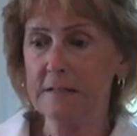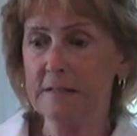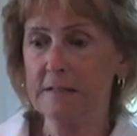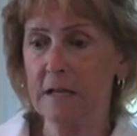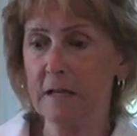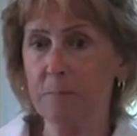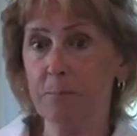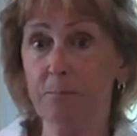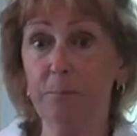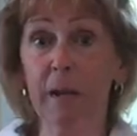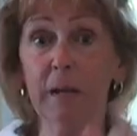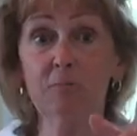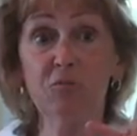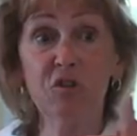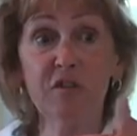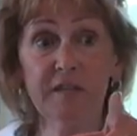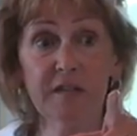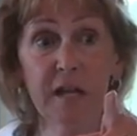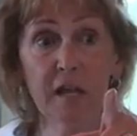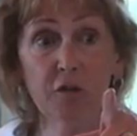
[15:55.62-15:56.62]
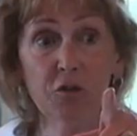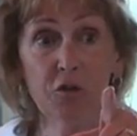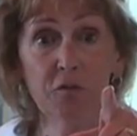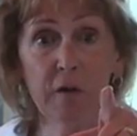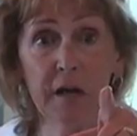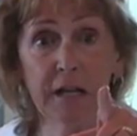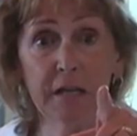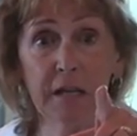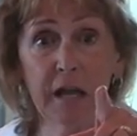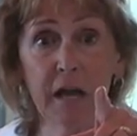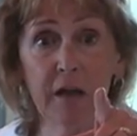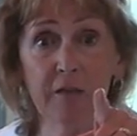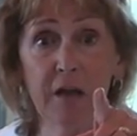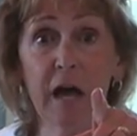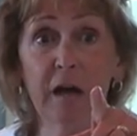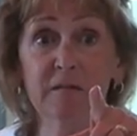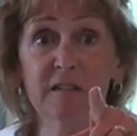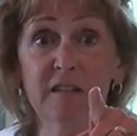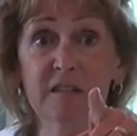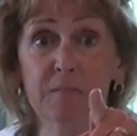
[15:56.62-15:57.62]
said, but I'm just telling you right now, the
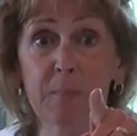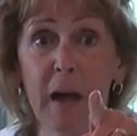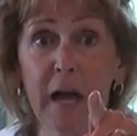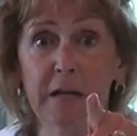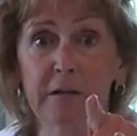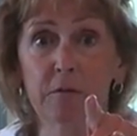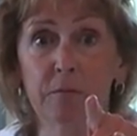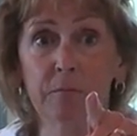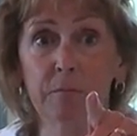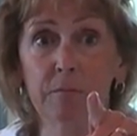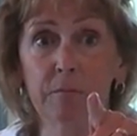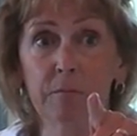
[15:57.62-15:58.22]
house is mine.